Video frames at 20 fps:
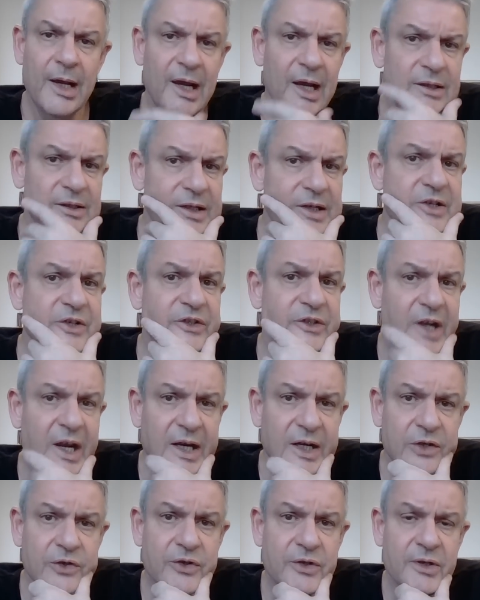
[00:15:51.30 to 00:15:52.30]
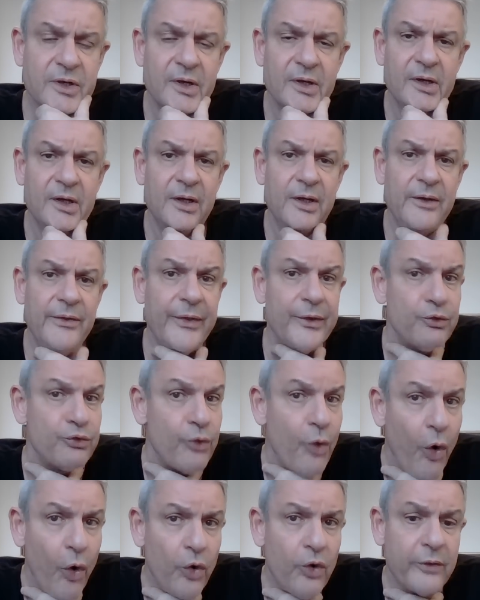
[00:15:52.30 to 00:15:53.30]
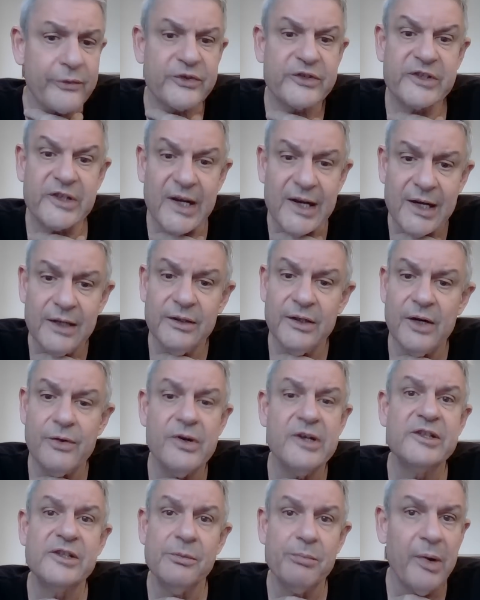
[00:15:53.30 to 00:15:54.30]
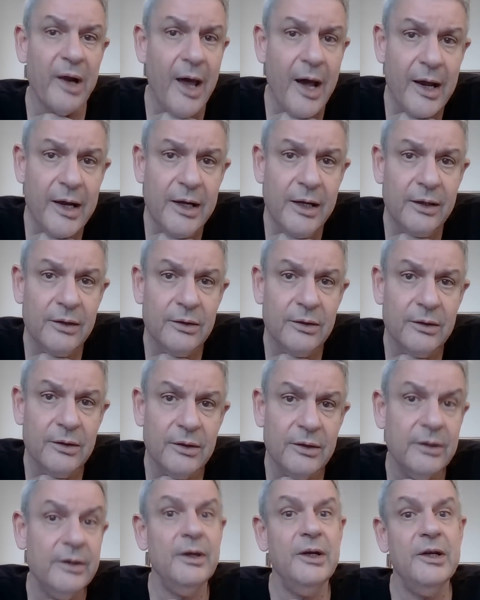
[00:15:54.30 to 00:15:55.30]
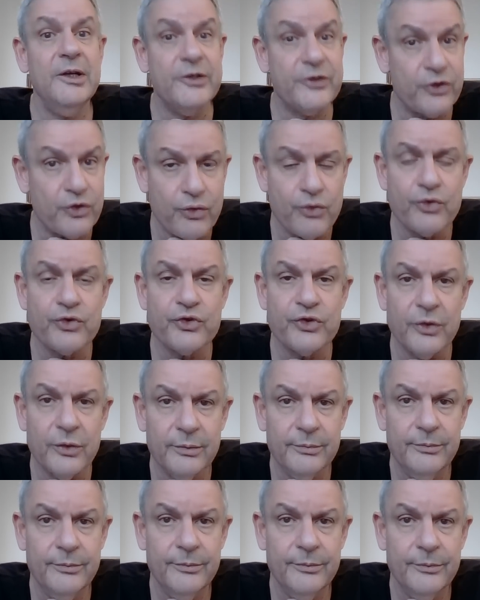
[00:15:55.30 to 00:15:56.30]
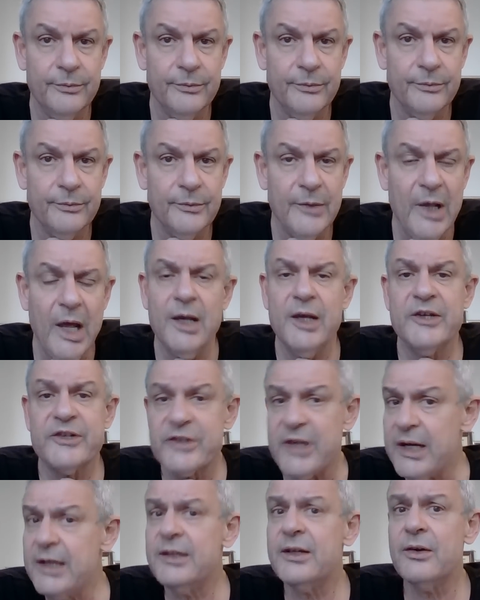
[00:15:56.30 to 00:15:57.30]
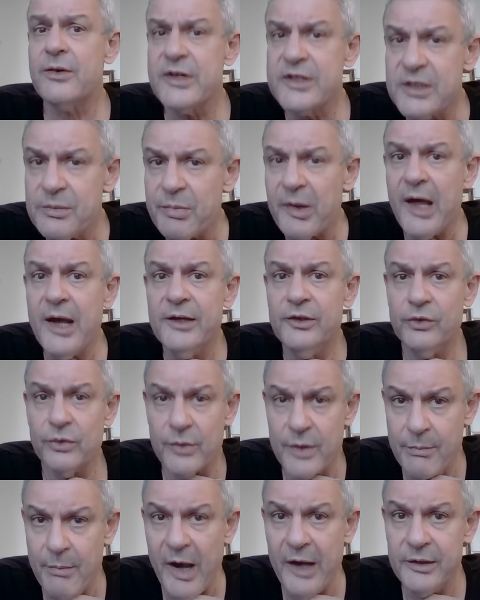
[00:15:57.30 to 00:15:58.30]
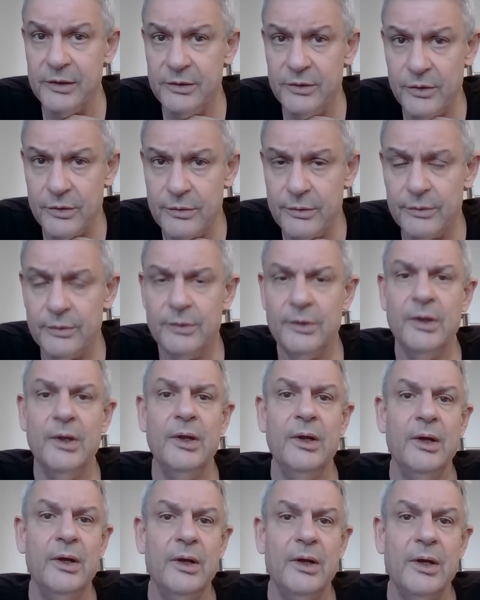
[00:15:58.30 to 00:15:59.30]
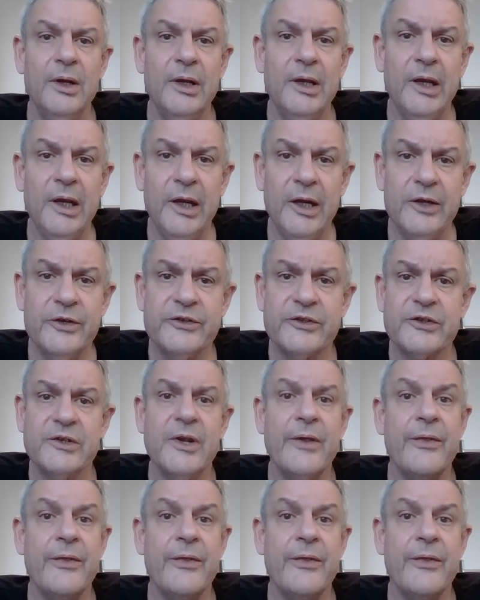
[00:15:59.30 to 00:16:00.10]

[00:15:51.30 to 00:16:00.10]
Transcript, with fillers: At this stage, the role of secondary supply is crucial. Secondary supply, to remind you, is